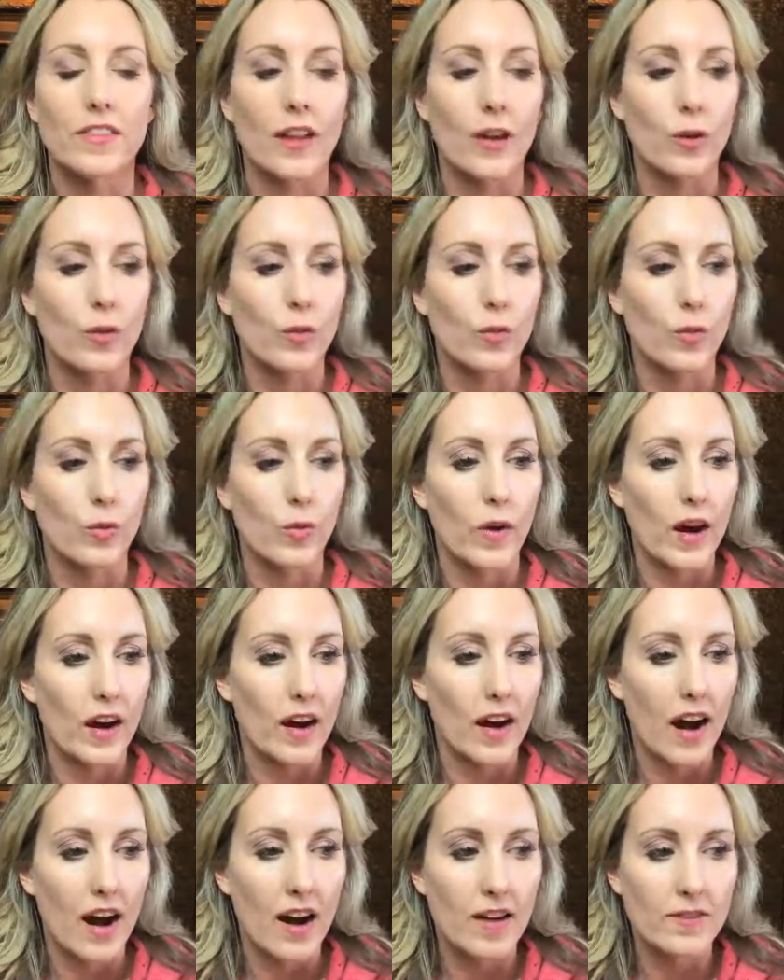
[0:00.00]
Like
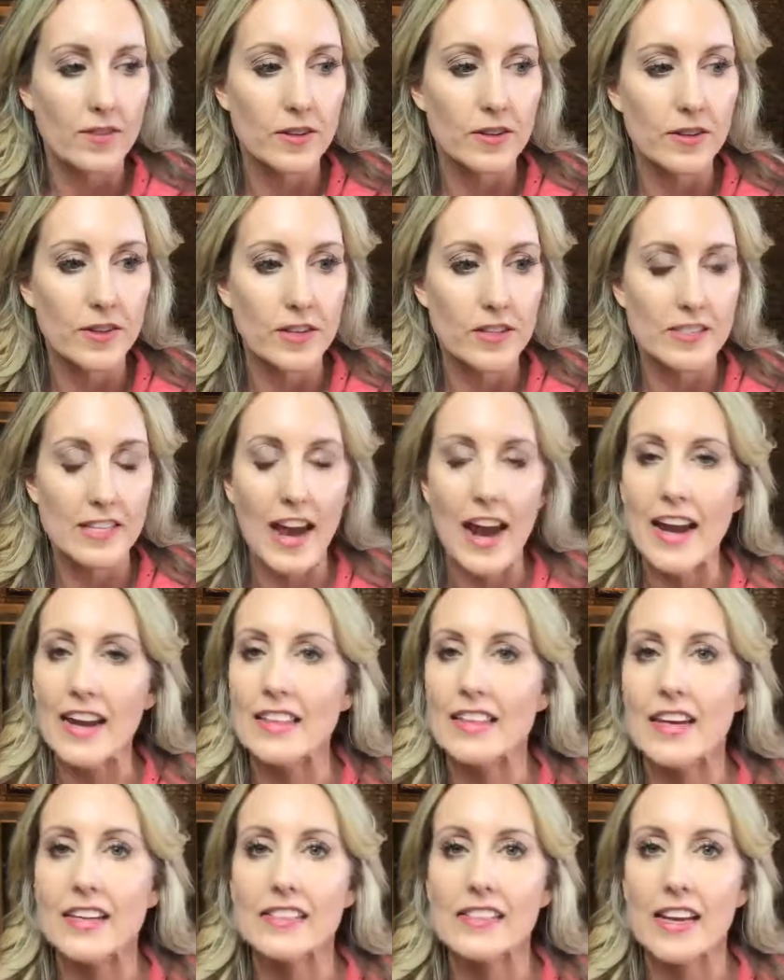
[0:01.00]
wherever there's
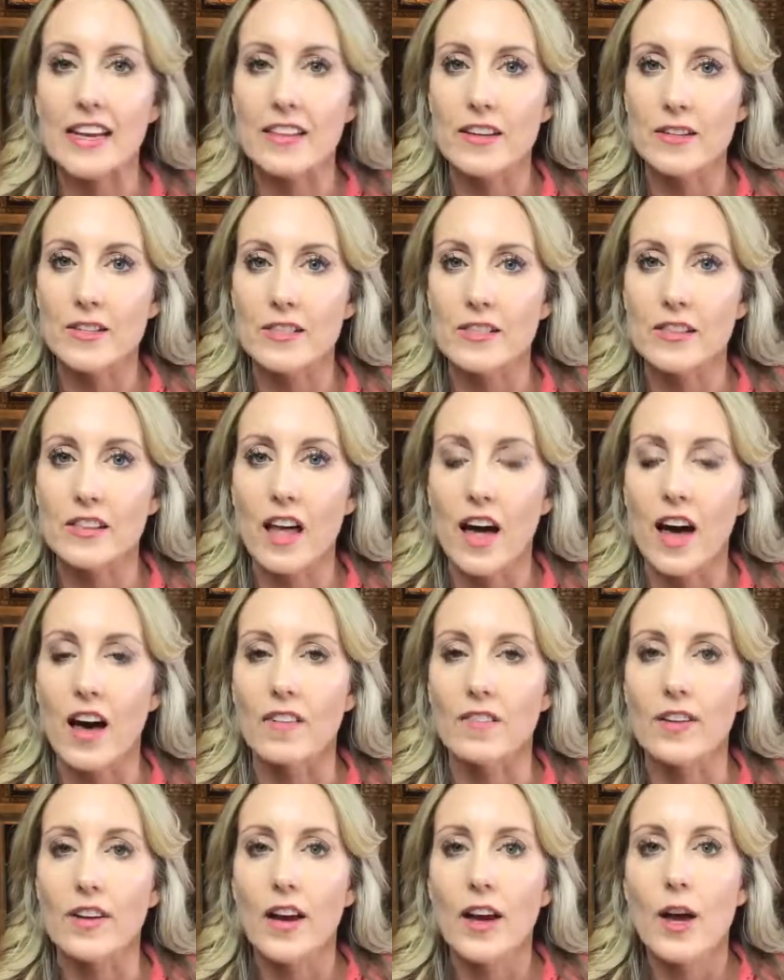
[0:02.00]
hate, they say there's
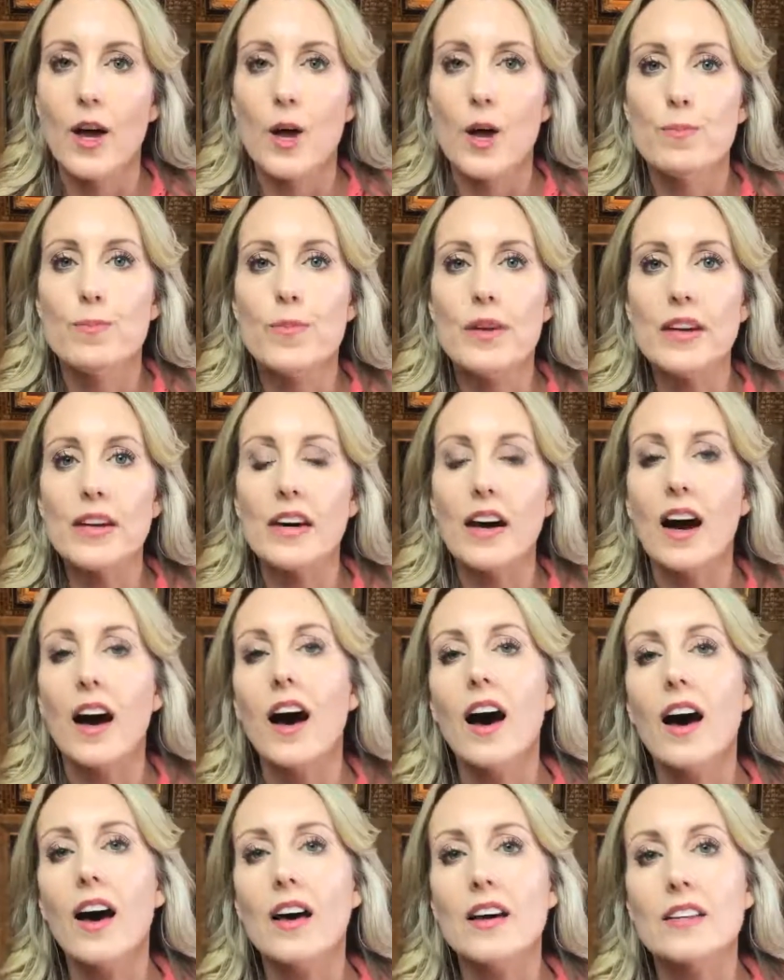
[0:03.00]
love
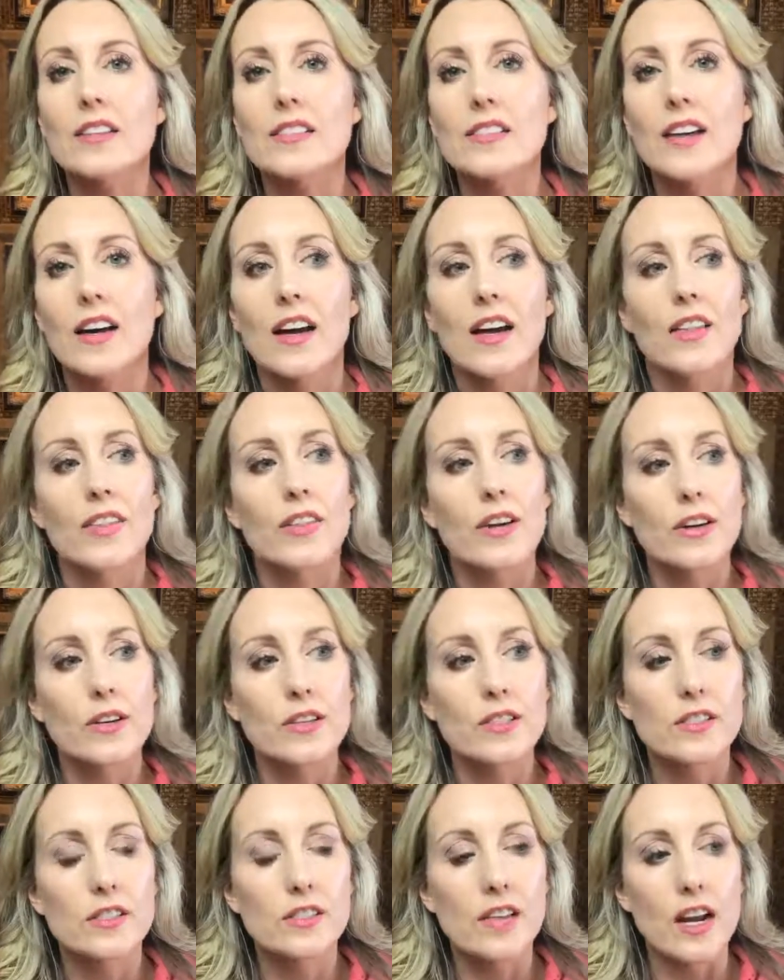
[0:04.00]
because
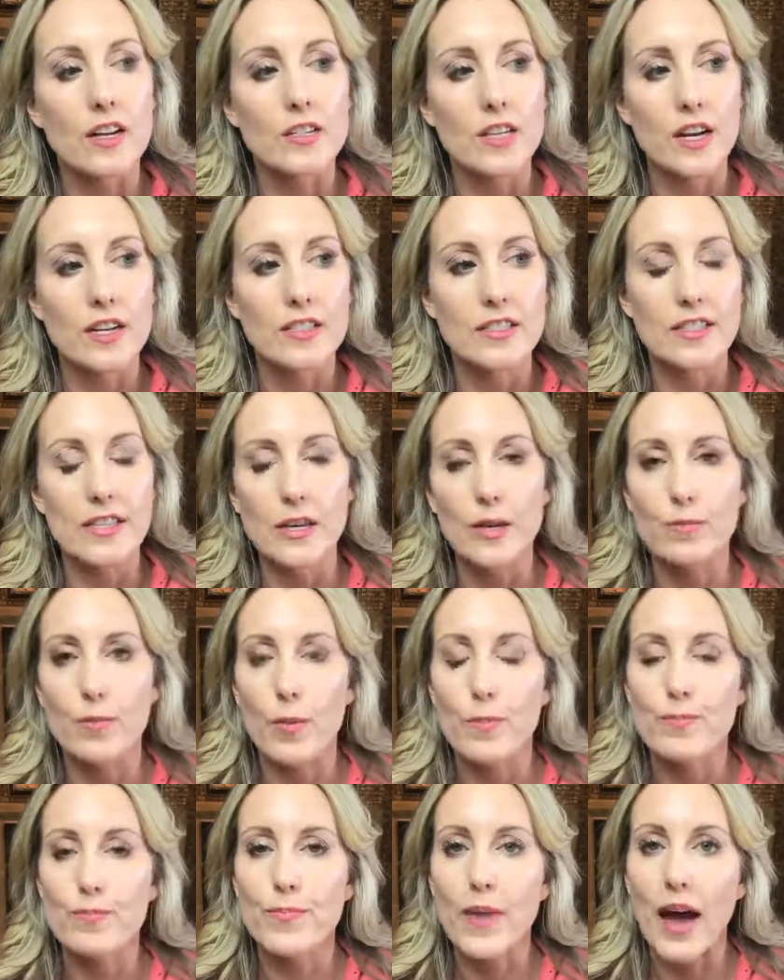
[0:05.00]
there's such a deep
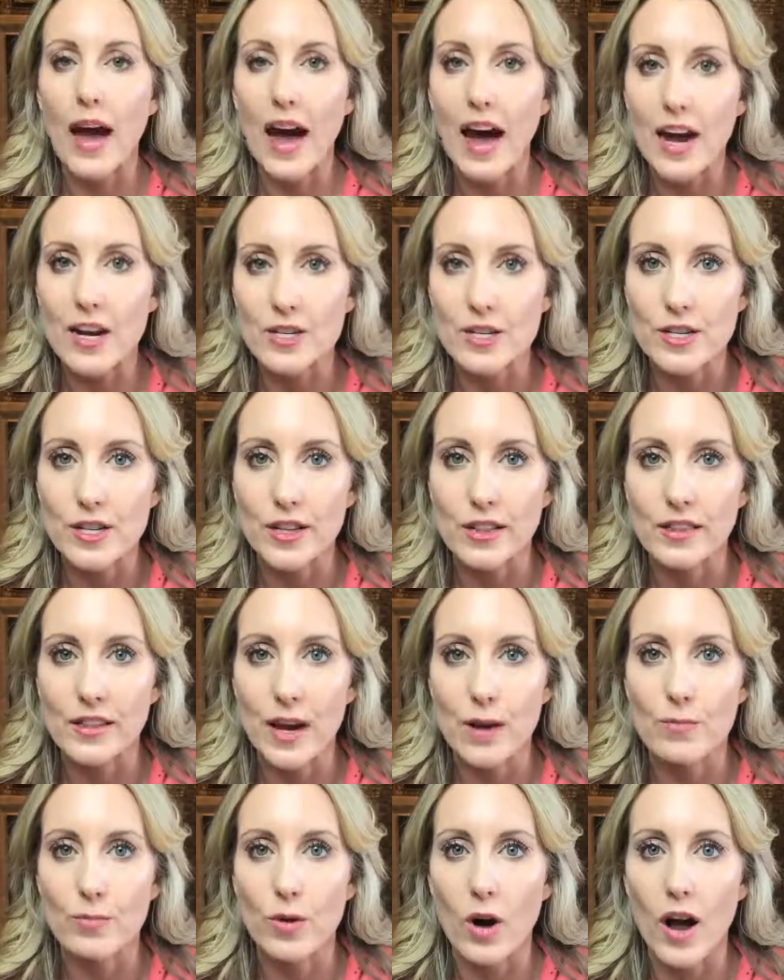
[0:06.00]
passion
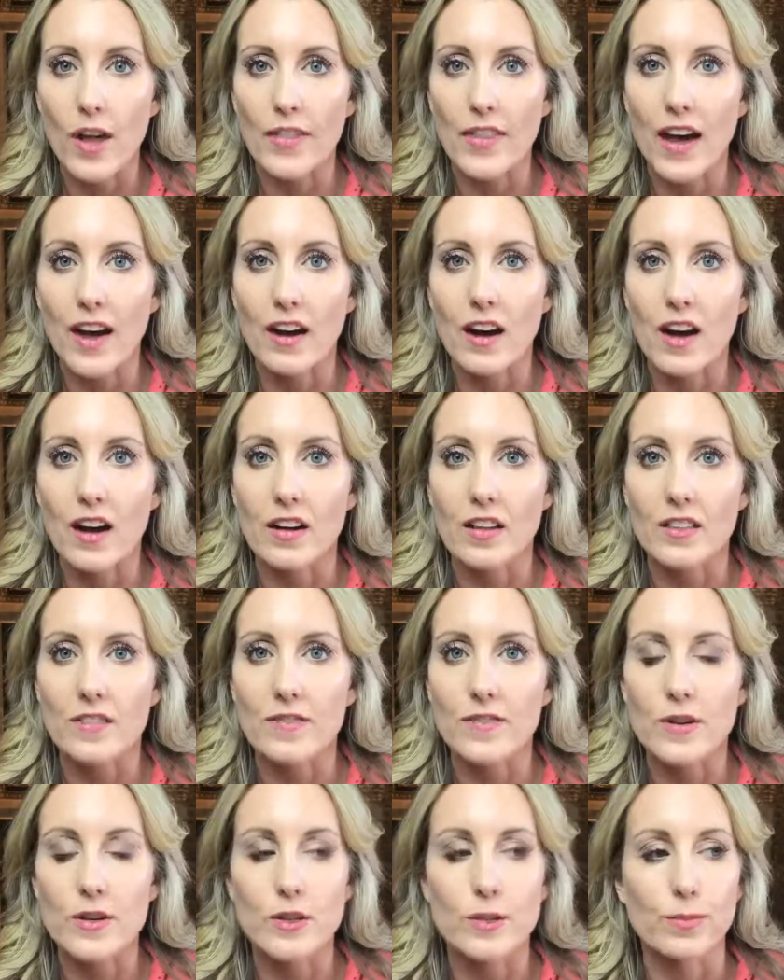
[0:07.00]
that brought that on in the
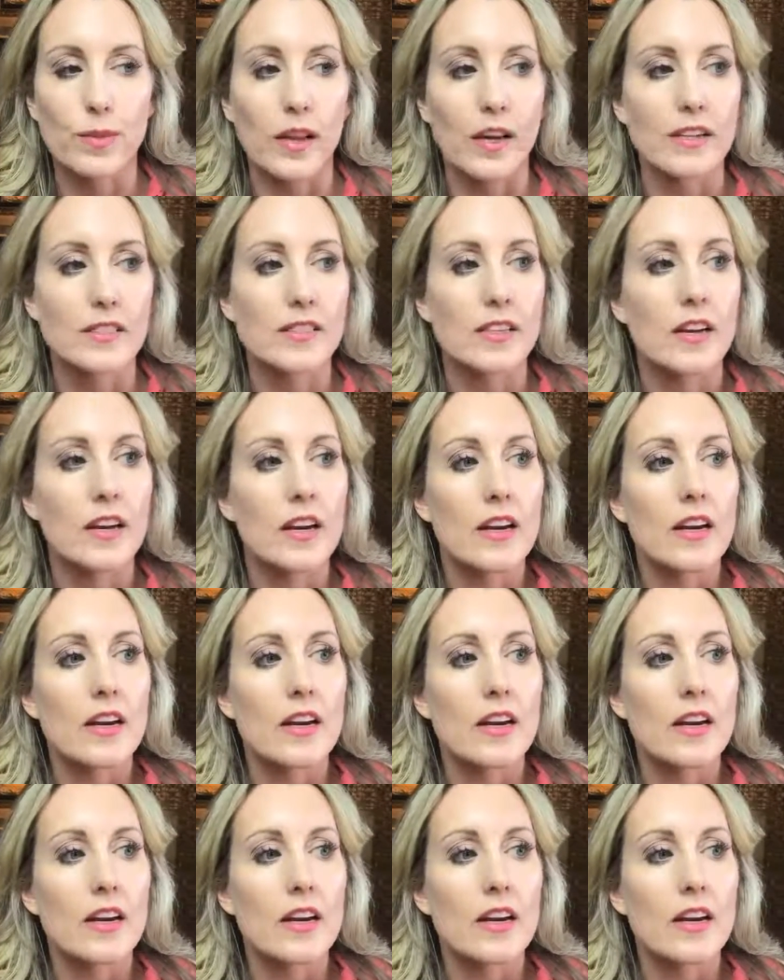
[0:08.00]
first place.